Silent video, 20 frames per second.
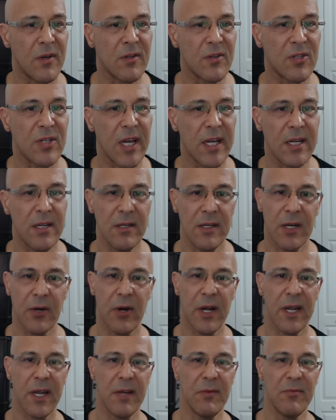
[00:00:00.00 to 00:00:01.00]
second, here
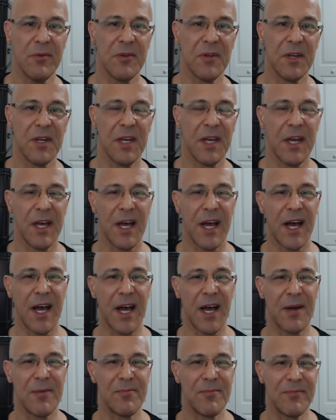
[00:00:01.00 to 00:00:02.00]
I am.
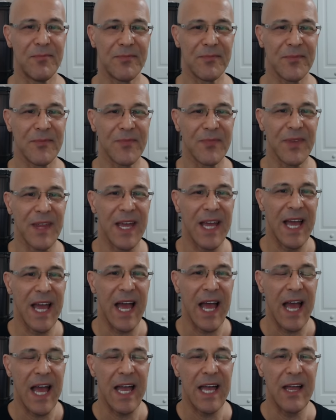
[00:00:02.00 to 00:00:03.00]
Um,
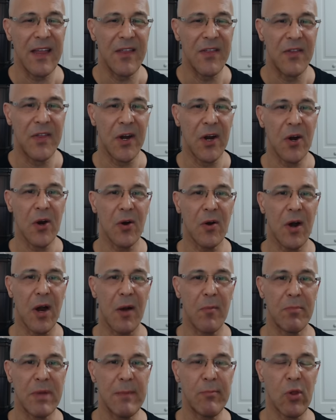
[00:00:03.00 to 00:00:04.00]
there
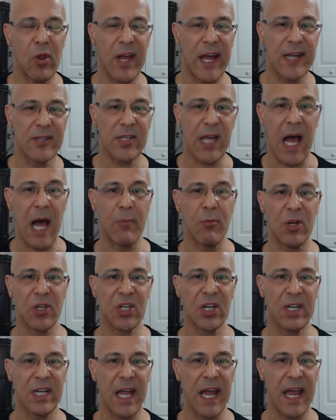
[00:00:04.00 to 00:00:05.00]
people ask how much
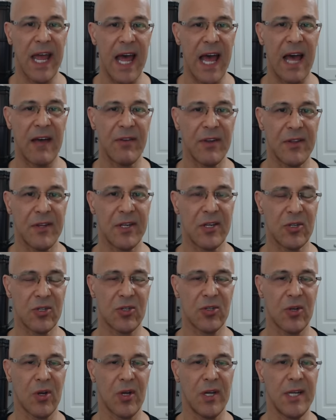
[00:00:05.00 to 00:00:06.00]
can i have of this
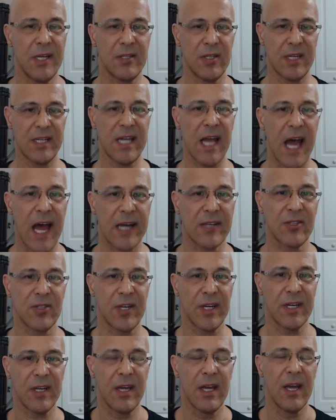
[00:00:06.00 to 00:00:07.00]
uh, is it
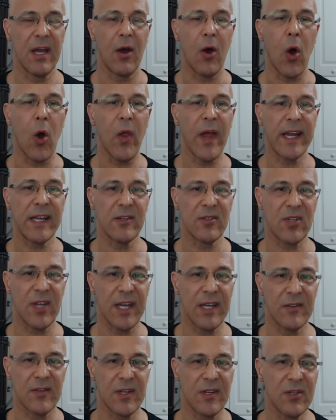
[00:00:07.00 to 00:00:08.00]
toxic all i can say
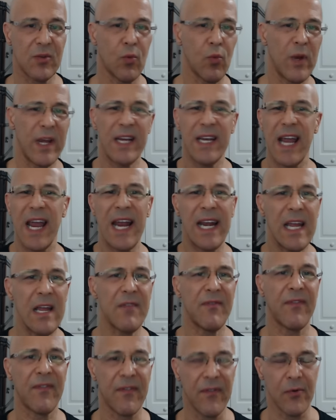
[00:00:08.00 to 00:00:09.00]
is this in any
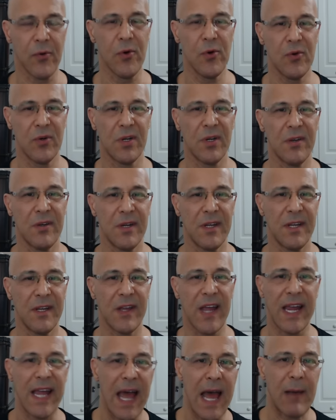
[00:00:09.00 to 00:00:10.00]
fruit
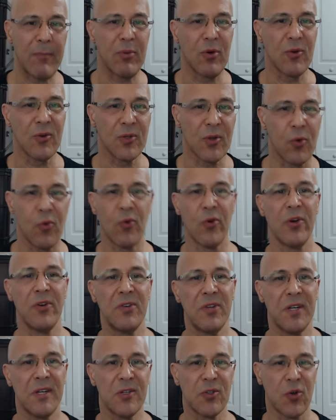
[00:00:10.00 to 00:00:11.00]
like apples or
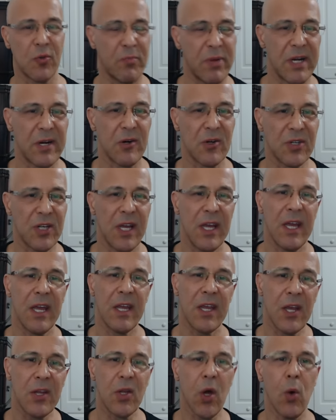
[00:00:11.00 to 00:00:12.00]
oranges or pears
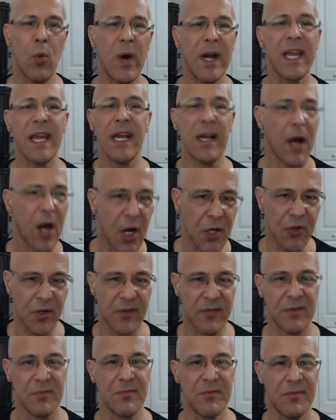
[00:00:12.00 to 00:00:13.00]
you don't want to eat a hundred of them